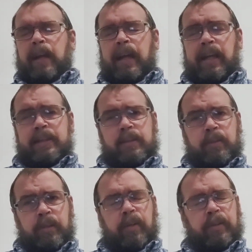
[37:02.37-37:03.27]
And that's
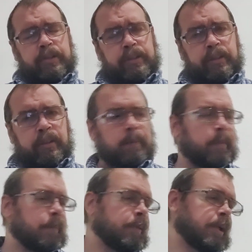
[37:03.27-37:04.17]
going to cost you a little
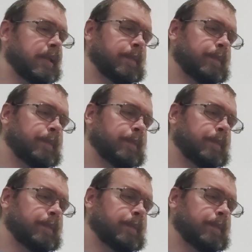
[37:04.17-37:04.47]
bit of money.